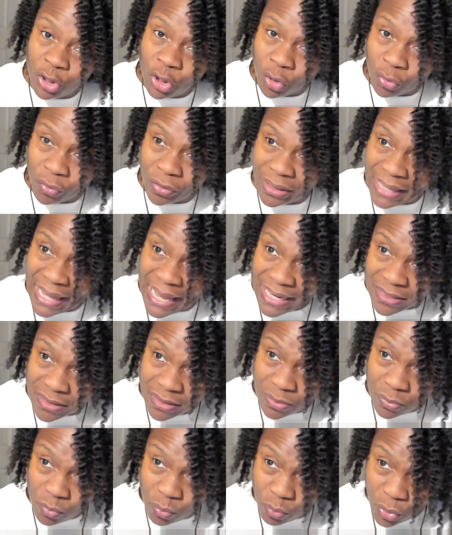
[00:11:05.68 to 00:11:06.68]
know relax
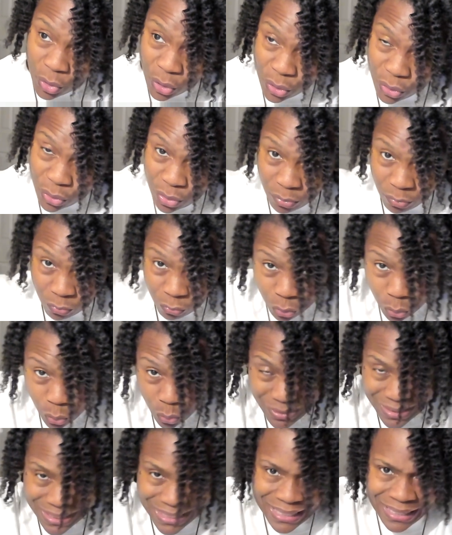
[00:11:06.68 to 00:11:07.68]
them them
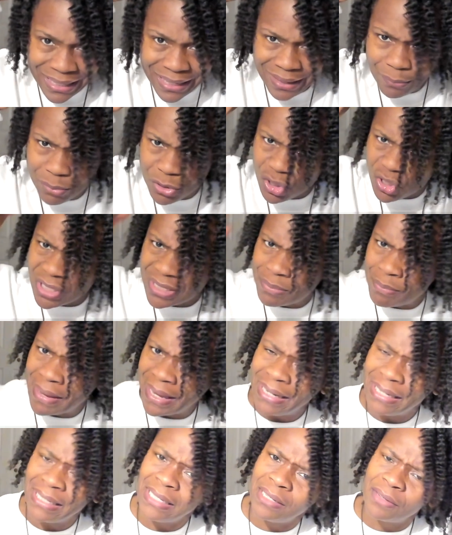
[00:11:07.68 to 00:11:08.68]
roots and it was just
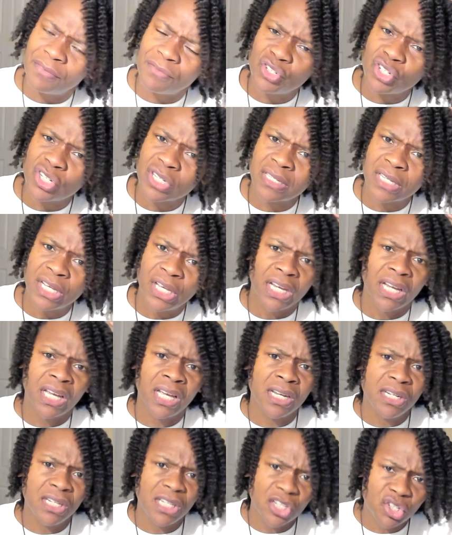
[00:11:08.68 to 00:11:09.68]
mainly of just
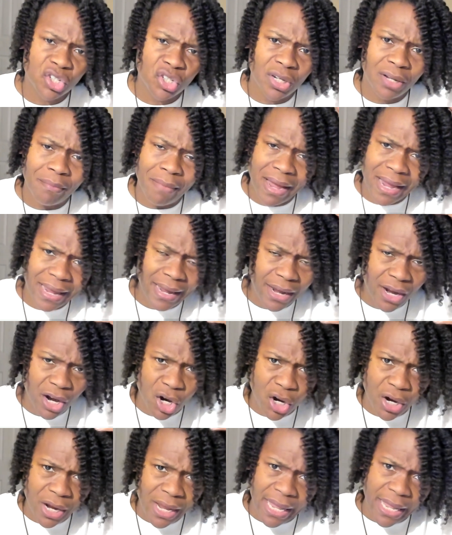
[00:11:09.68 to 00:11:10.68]
conditioning my
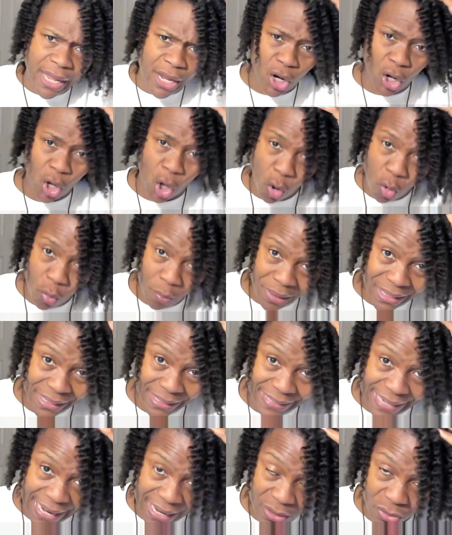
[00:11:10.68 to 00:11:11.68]
hair and combing it
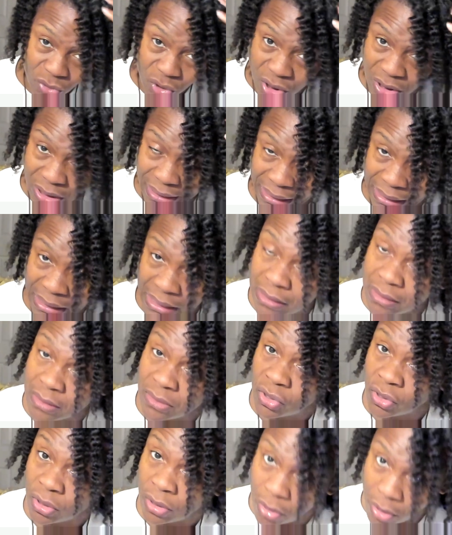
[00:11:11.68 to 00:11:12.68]
down to the
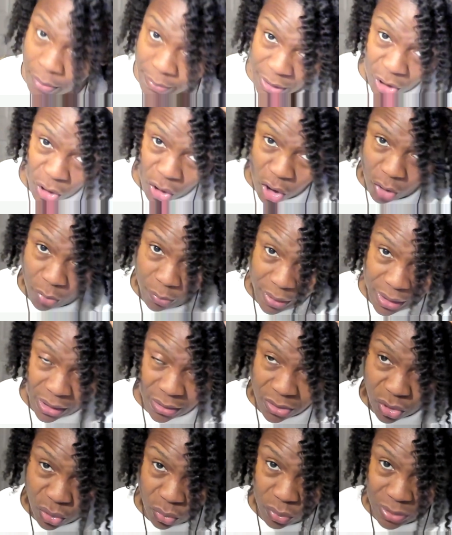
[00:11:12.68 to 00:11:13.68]
ends you know i mean combing it
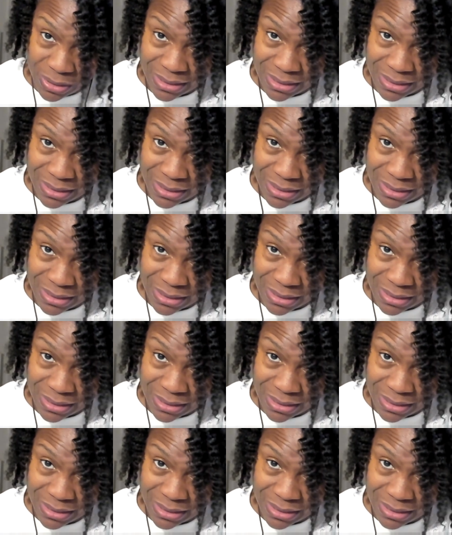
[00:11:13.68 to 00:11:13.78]
to the